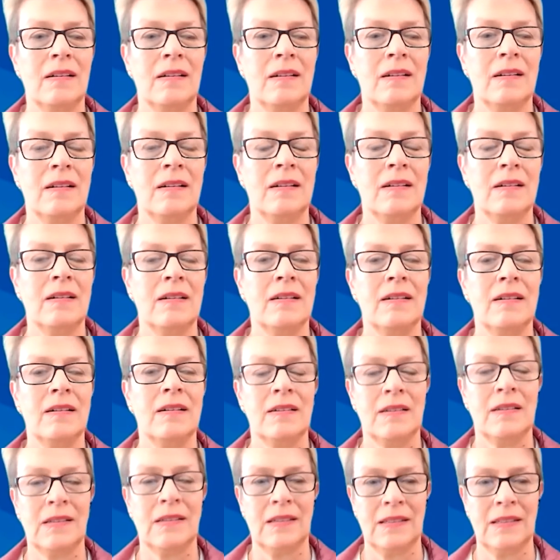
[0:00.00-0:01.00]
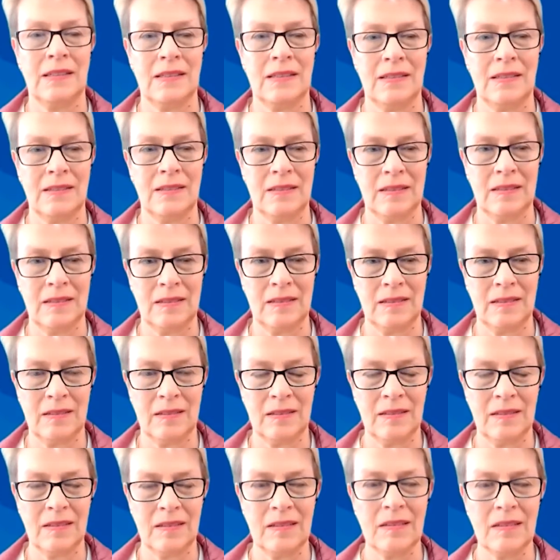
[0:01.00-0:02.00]

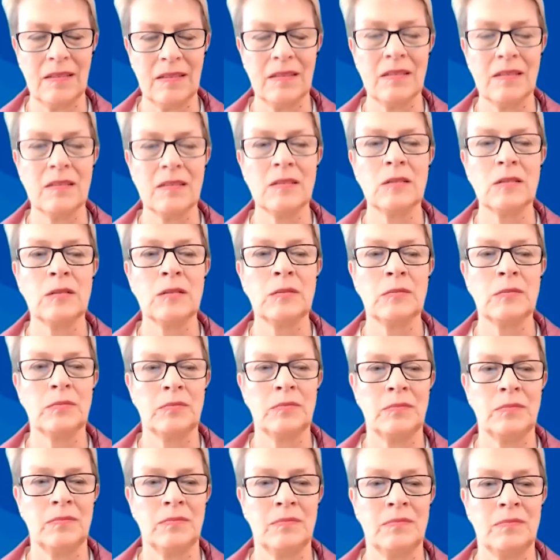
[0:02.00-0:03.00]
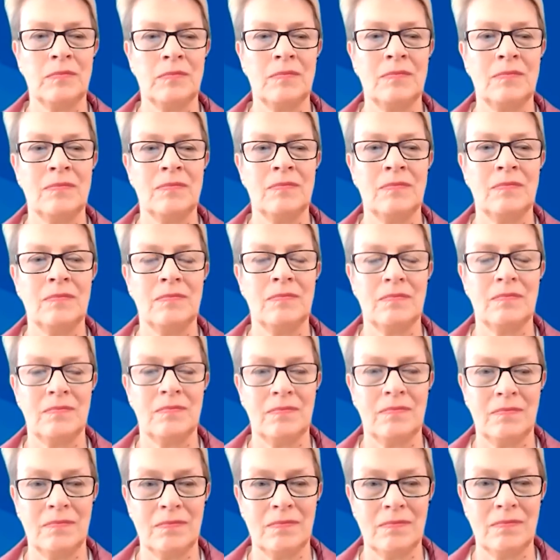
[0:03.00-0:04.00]

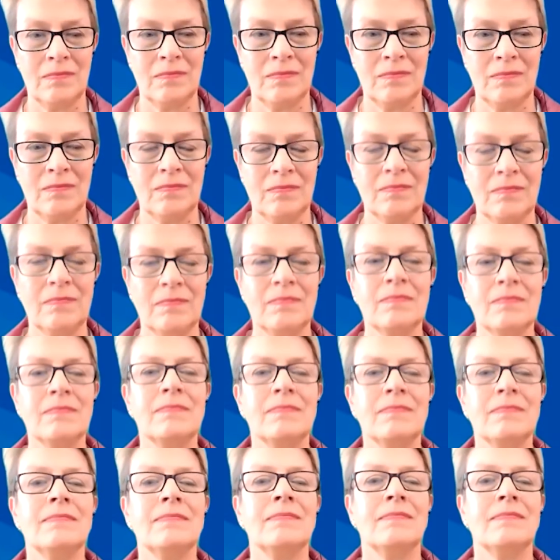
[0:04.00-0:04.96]
No words are spoken by the person on screen.